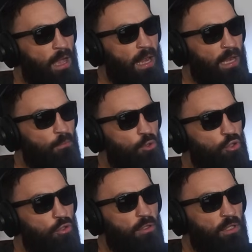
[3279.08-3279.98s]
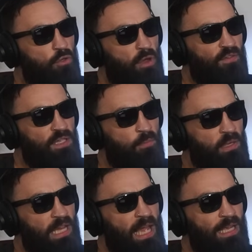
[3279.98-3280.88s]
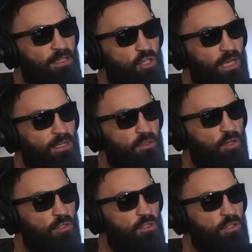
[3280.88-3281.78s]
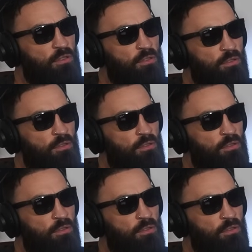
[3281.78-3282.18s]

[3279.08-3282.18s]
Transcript: And then I'm sure the UFC PI in China does